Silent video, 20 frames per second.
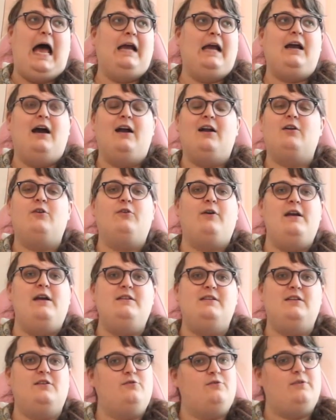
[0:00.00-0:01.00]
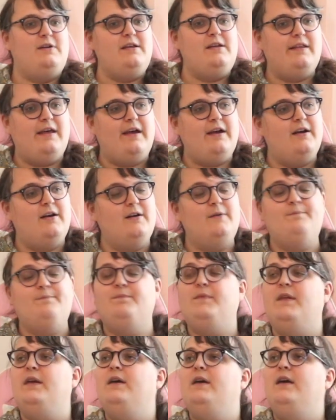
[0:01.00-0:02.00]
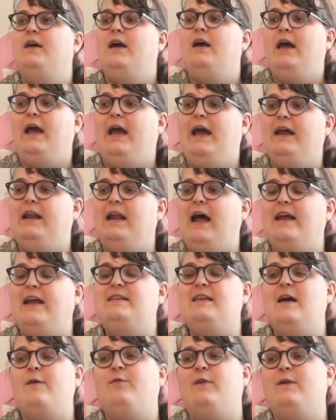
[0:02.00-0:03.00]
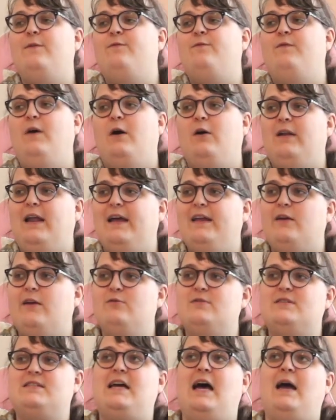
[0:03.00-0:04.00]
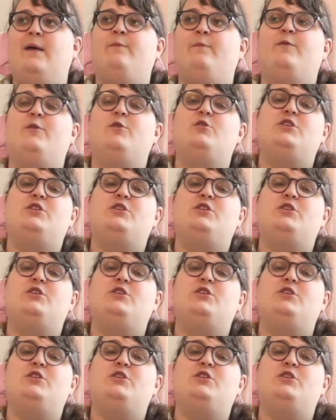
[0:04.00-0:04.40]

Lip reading: I got a great degree there. And I definitely felt like it was time for a